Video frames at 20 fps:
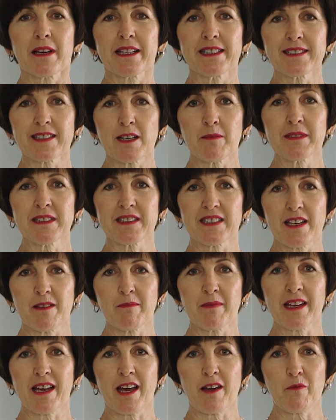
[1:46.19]
Please come and
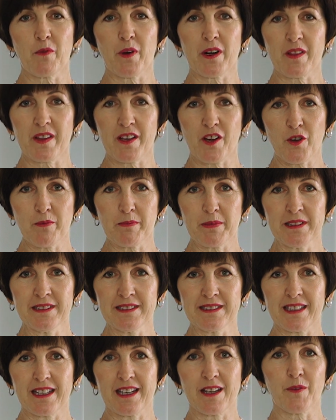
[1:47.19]
see me at one of the
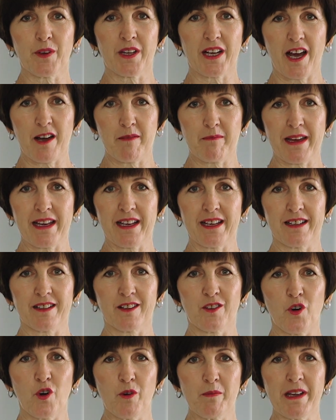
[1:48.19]
opens, and if you can't make
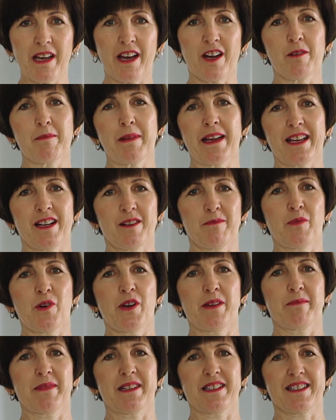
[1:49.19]
it, call me and I'll make an
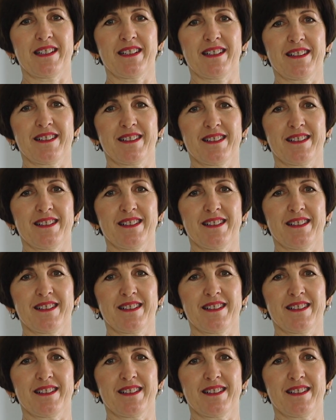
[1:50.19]
appointment.